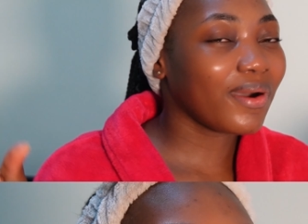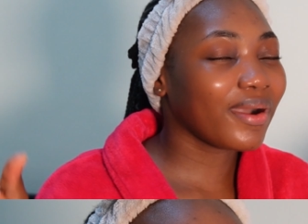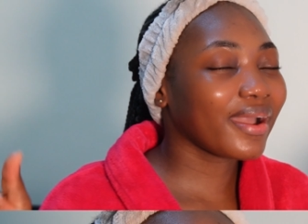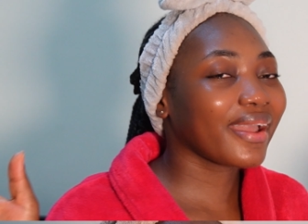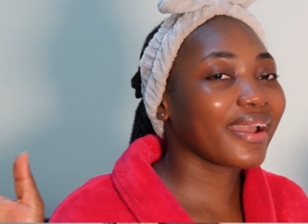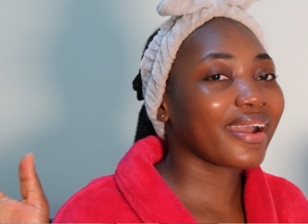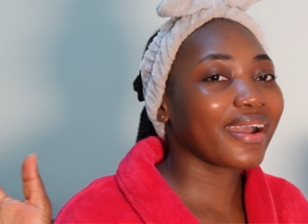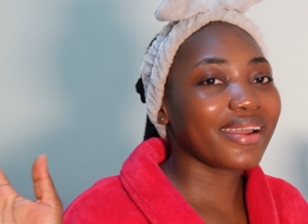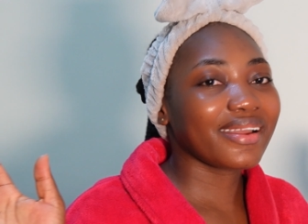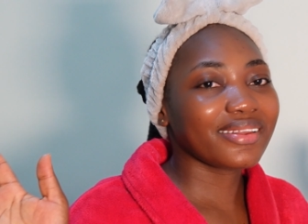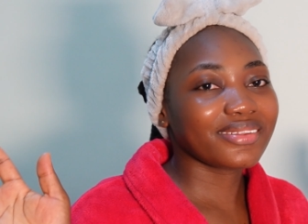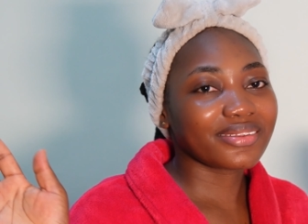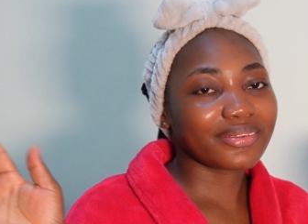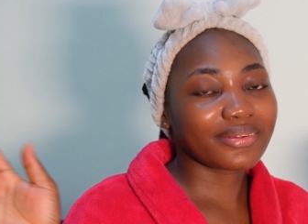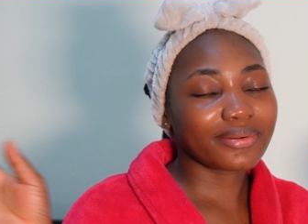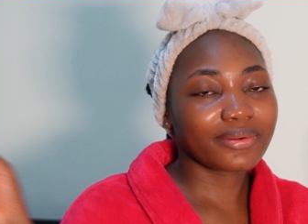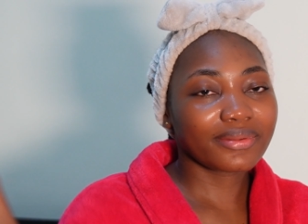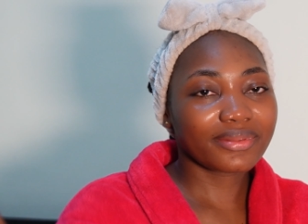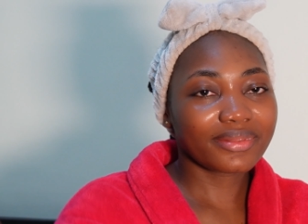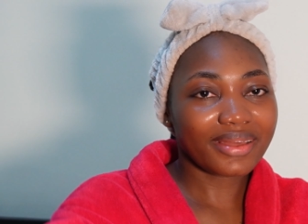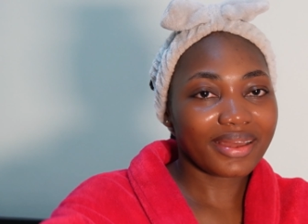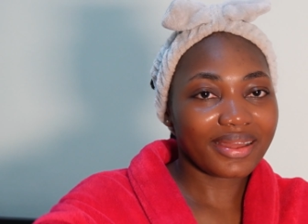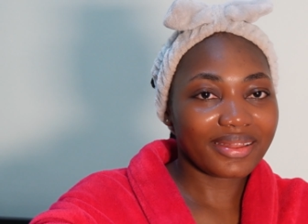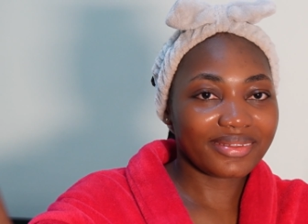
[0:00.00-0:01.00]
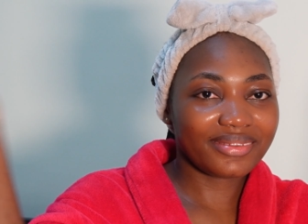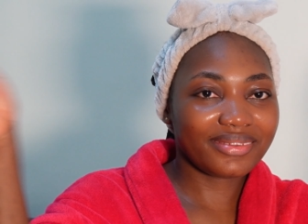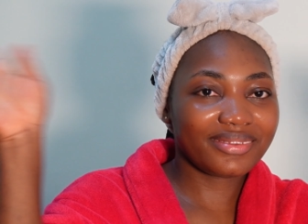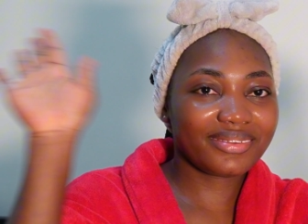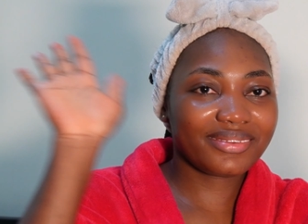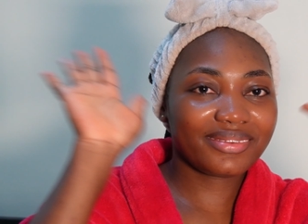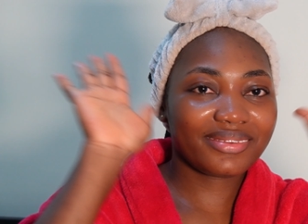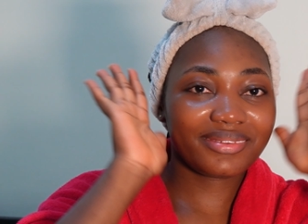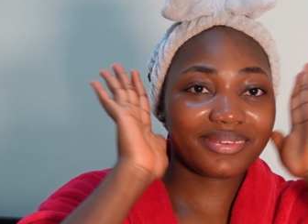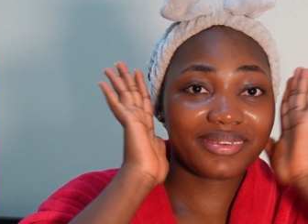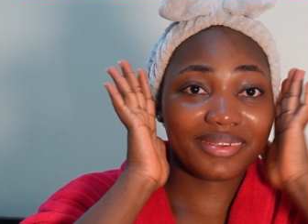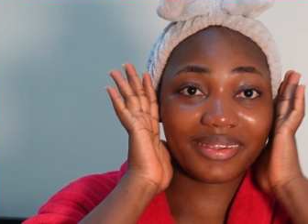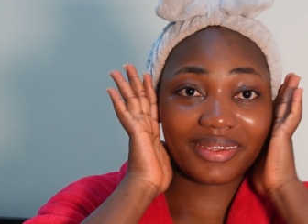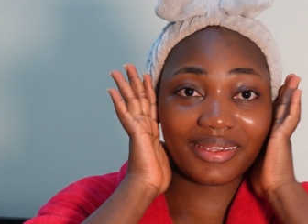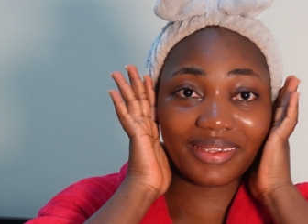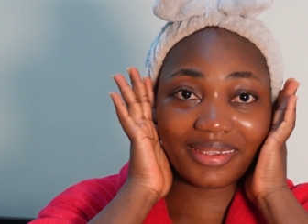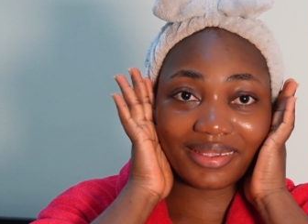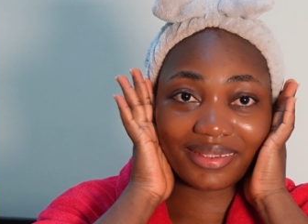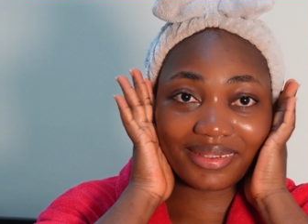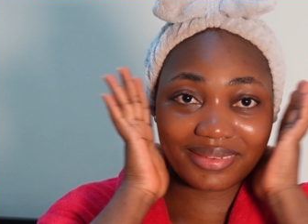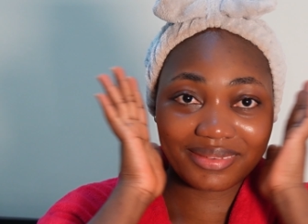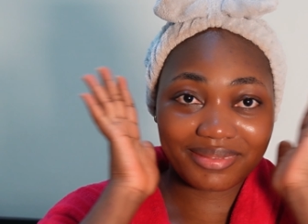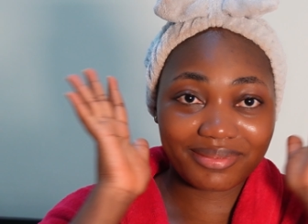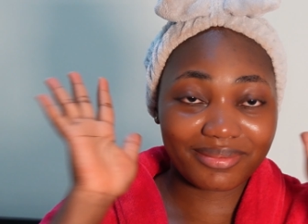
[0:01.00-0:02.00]
Okay guys, so that's
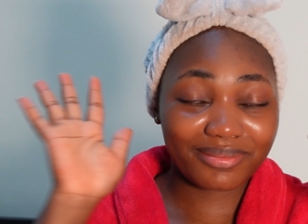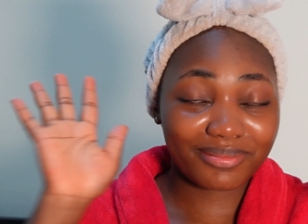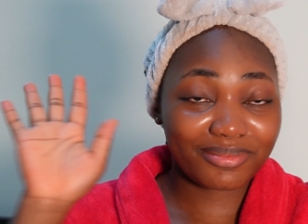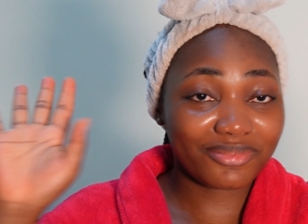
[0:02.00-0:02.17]
it.